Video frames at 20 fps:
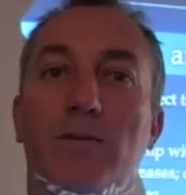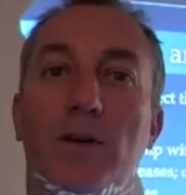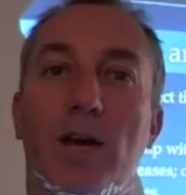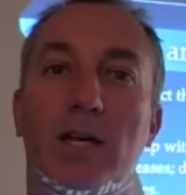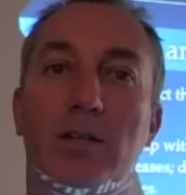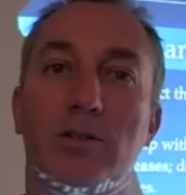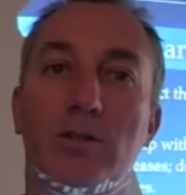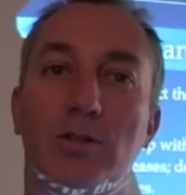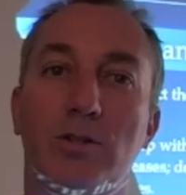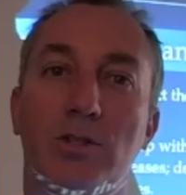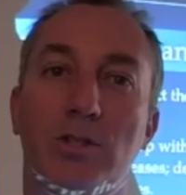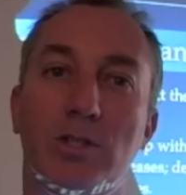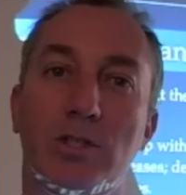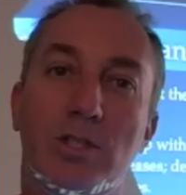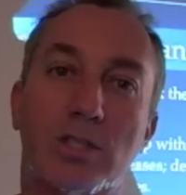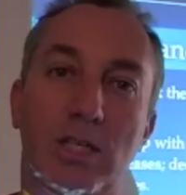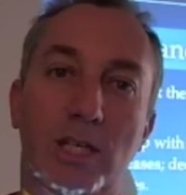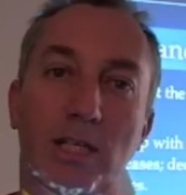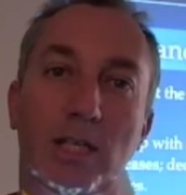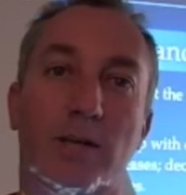factors to
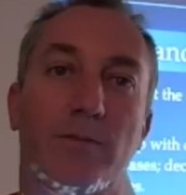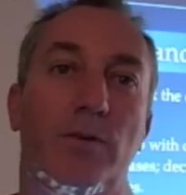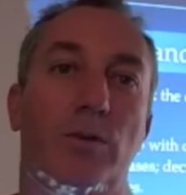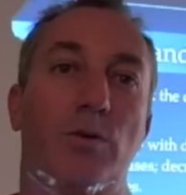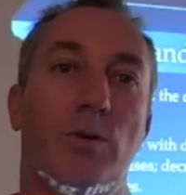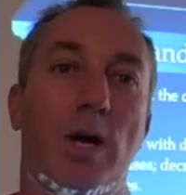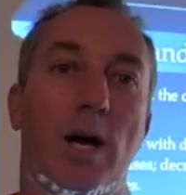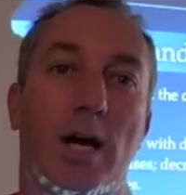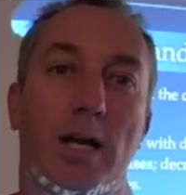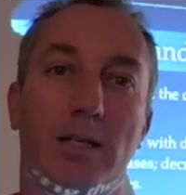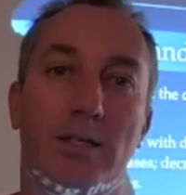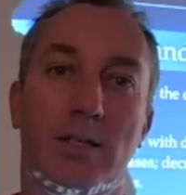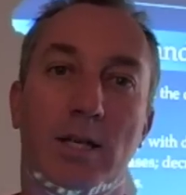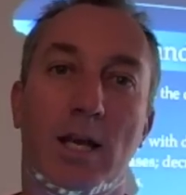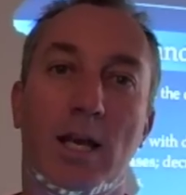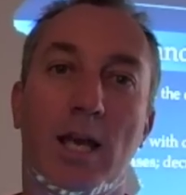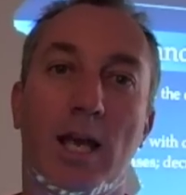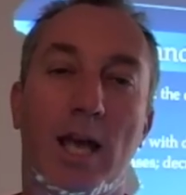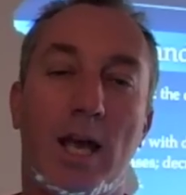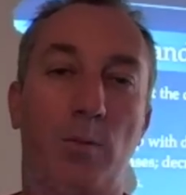sea level rise
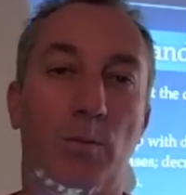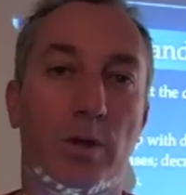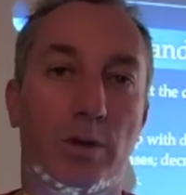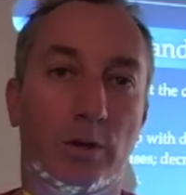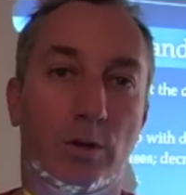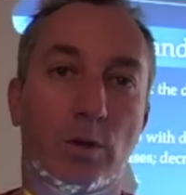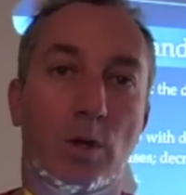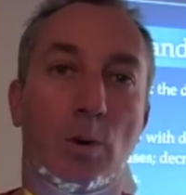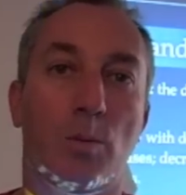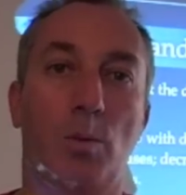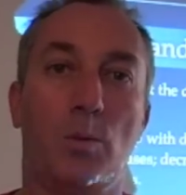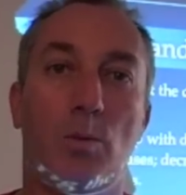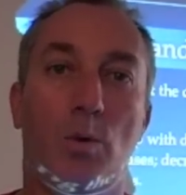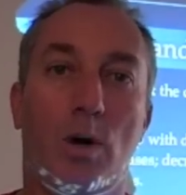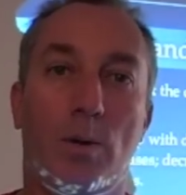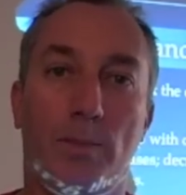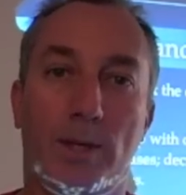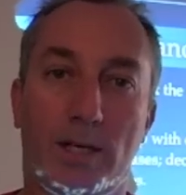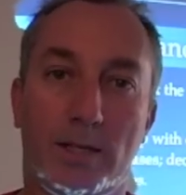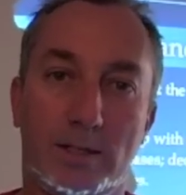with global
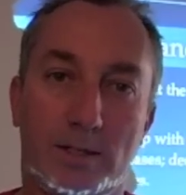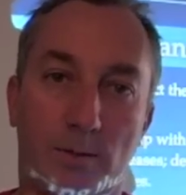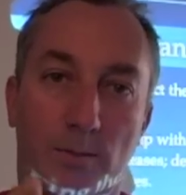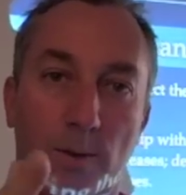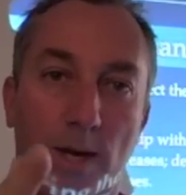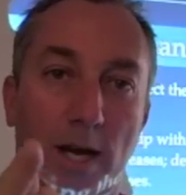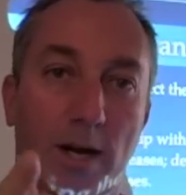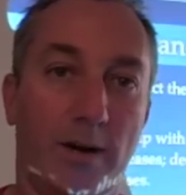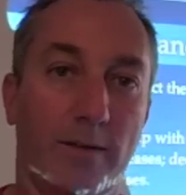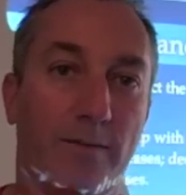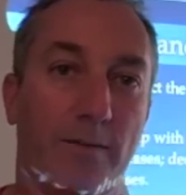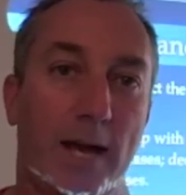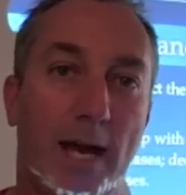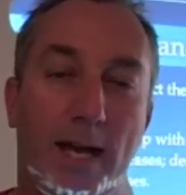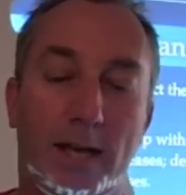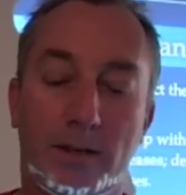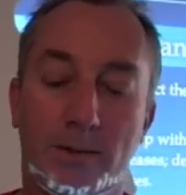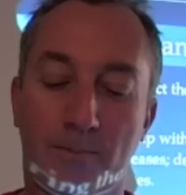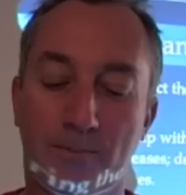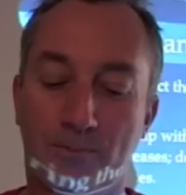warming, as a matter of
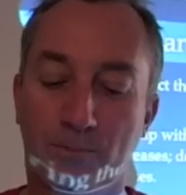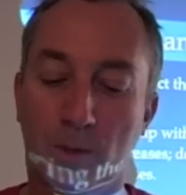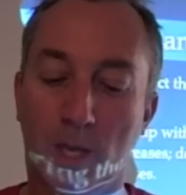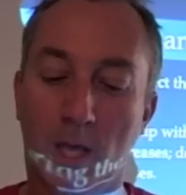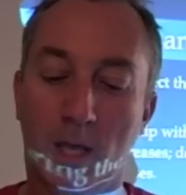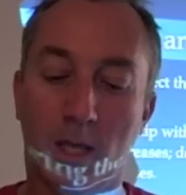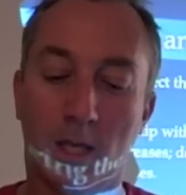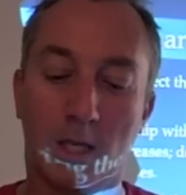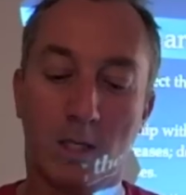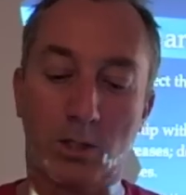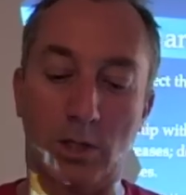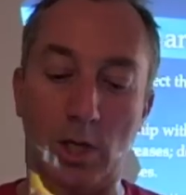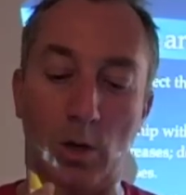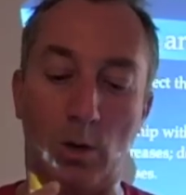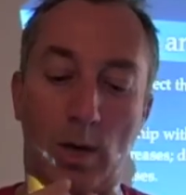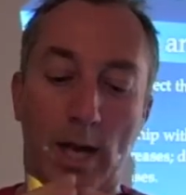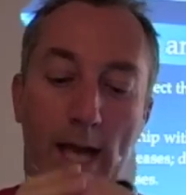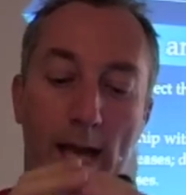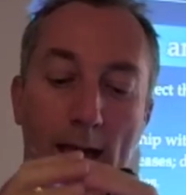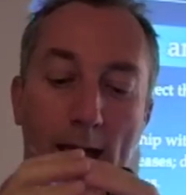fact.
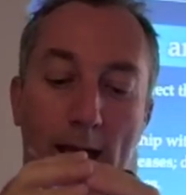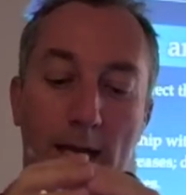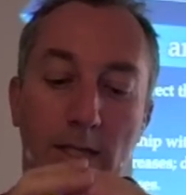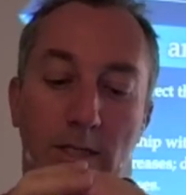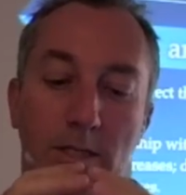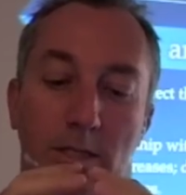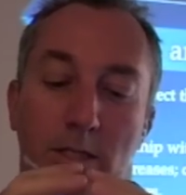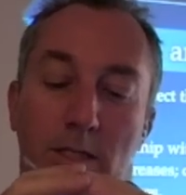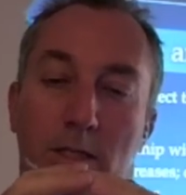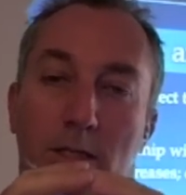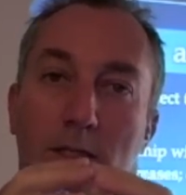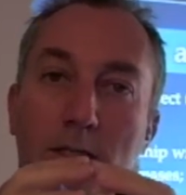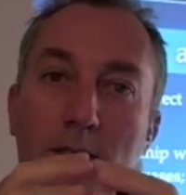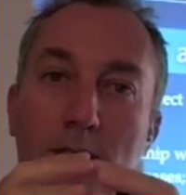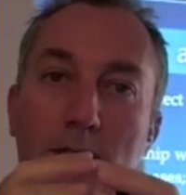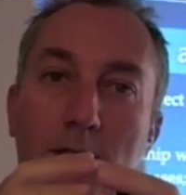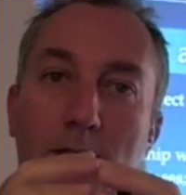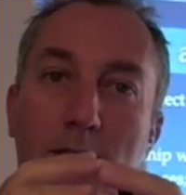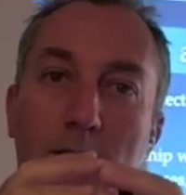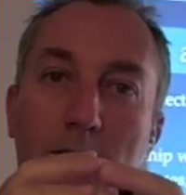So as
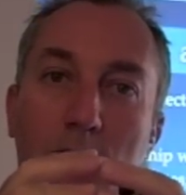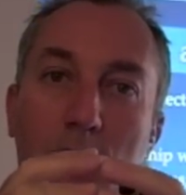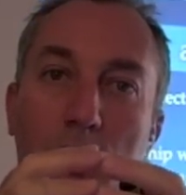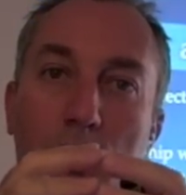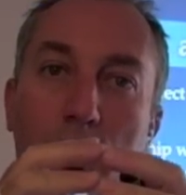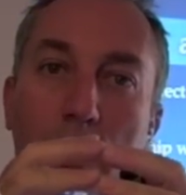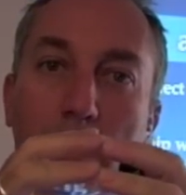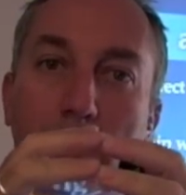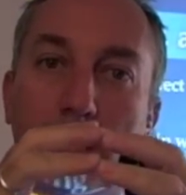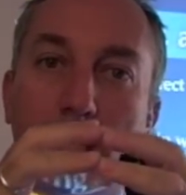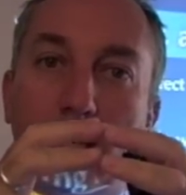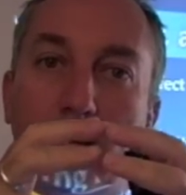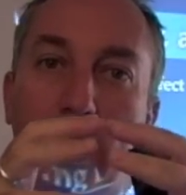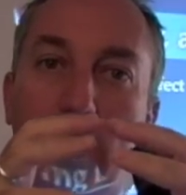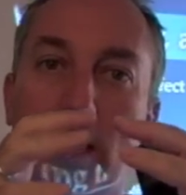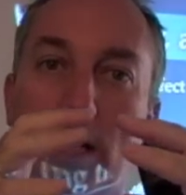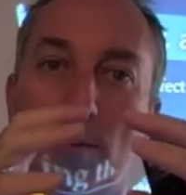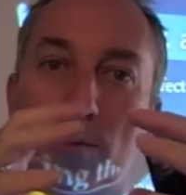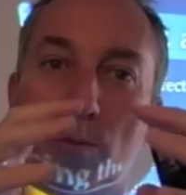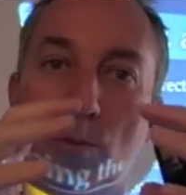you're
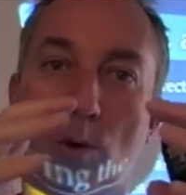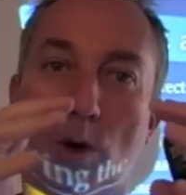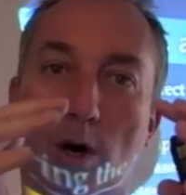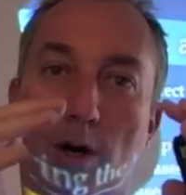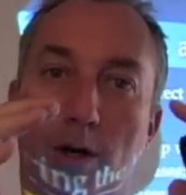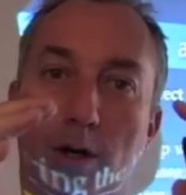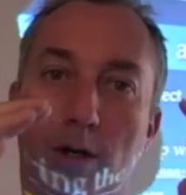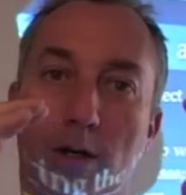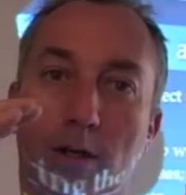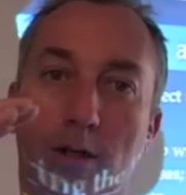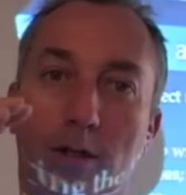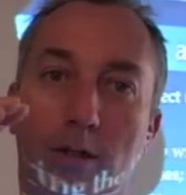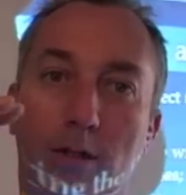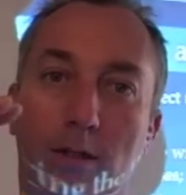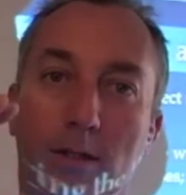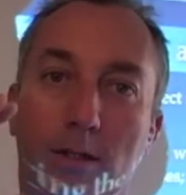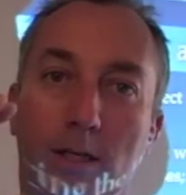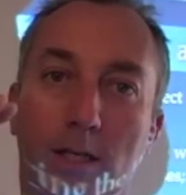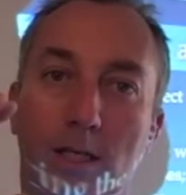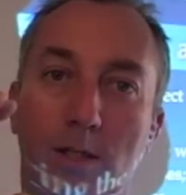heating up water,
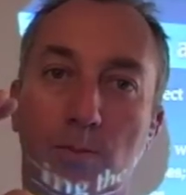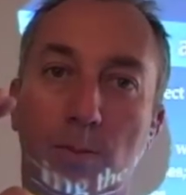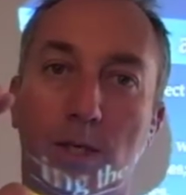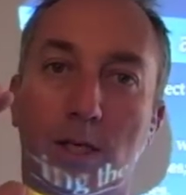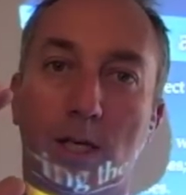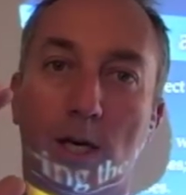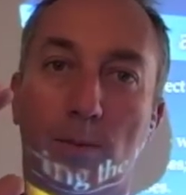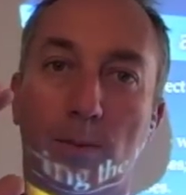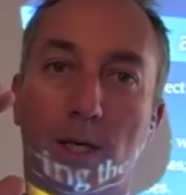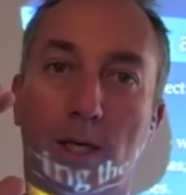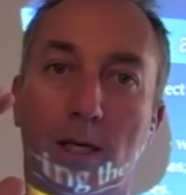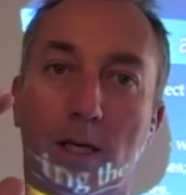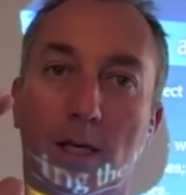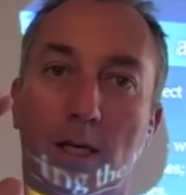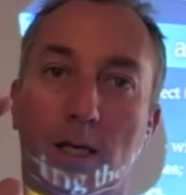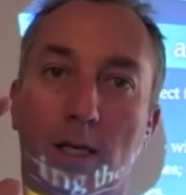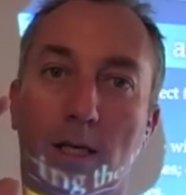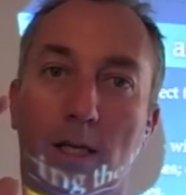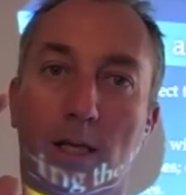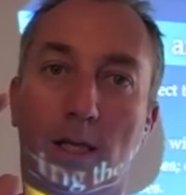it's becoming
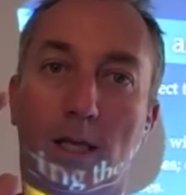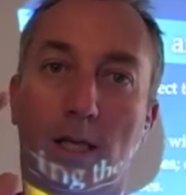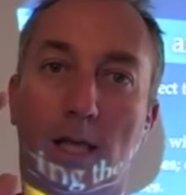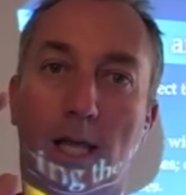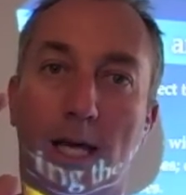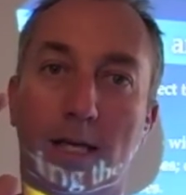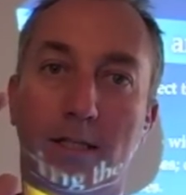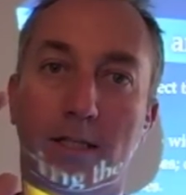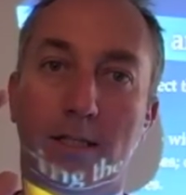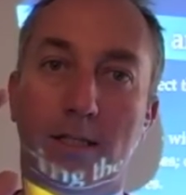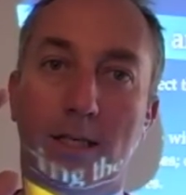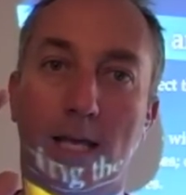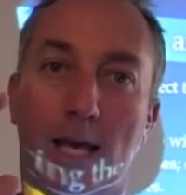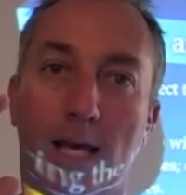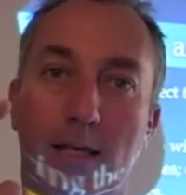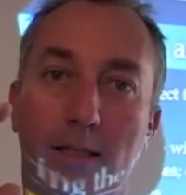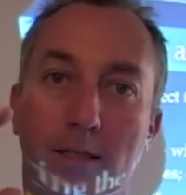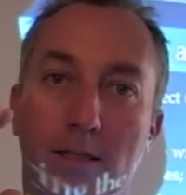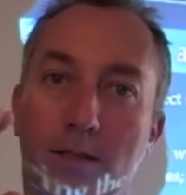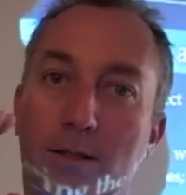less
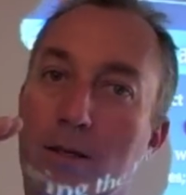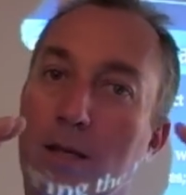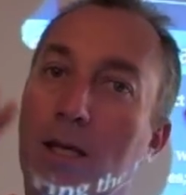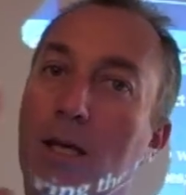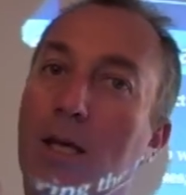dense.